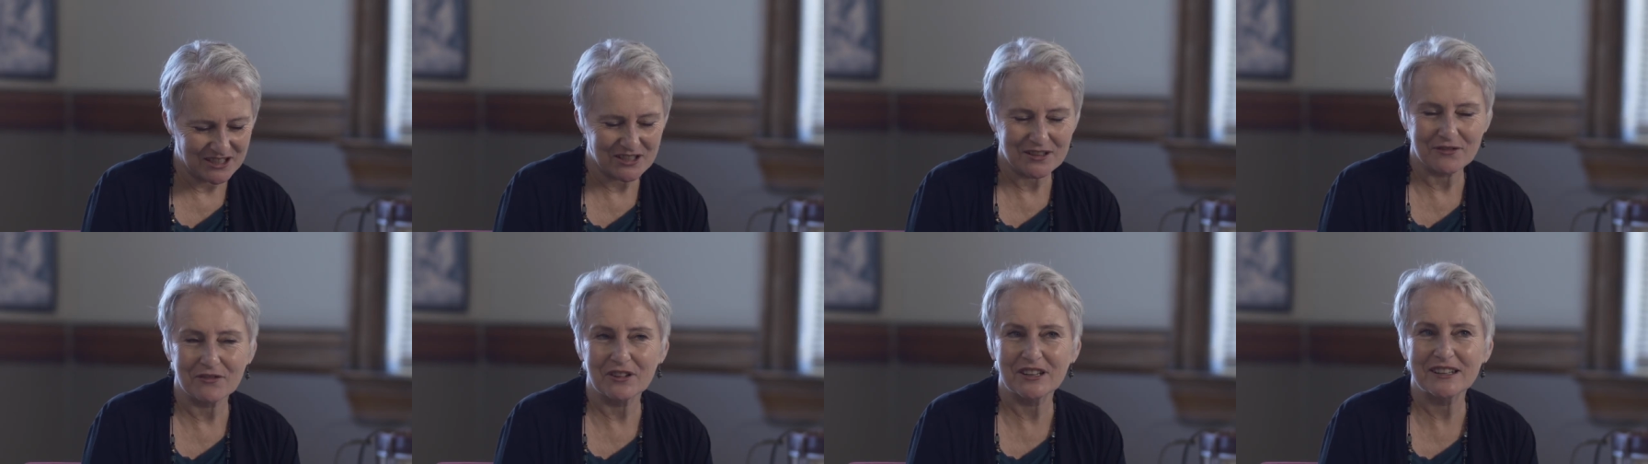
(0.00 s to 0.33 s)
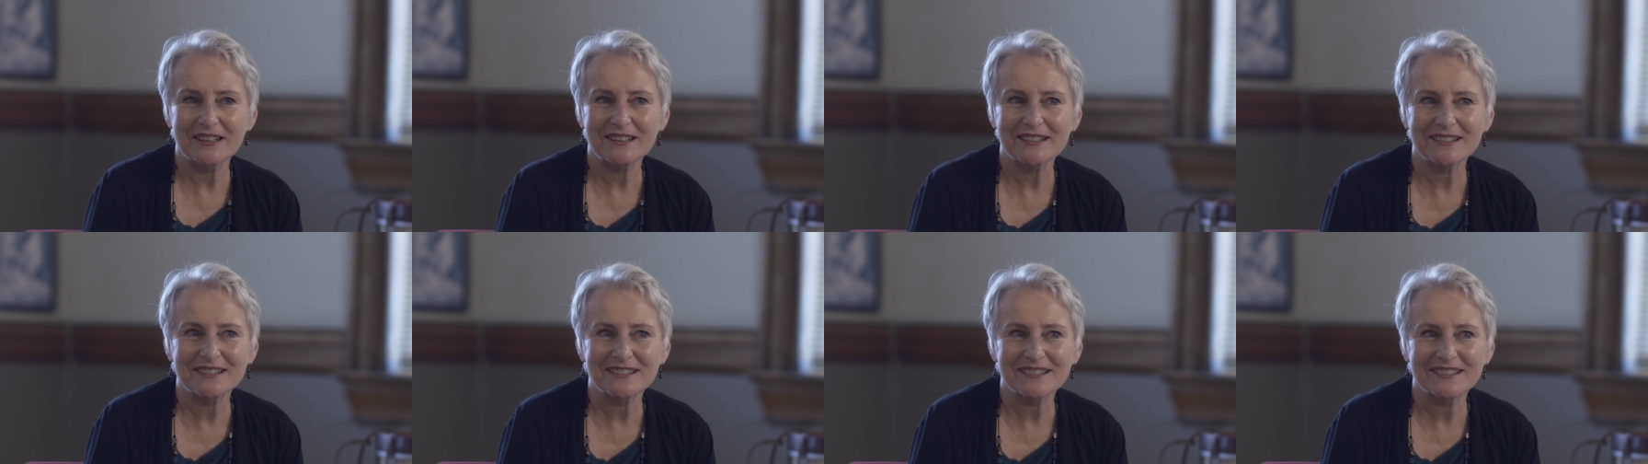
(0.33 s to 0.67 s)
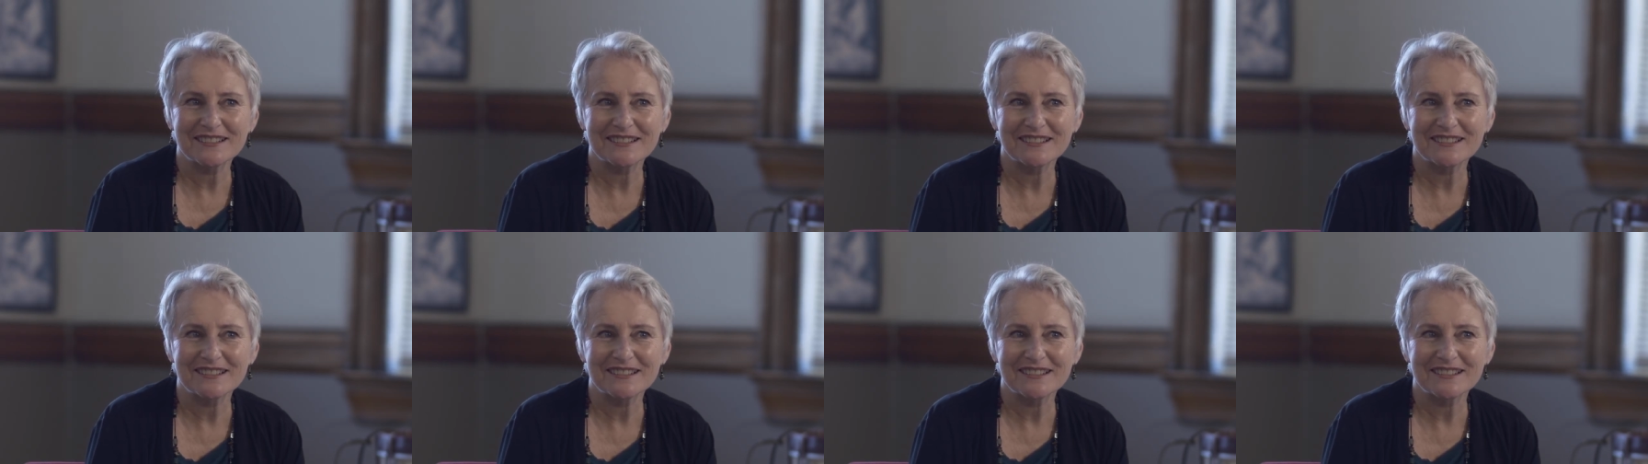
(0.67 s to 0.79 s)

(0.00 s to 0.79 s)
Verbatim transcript: Shall I read it?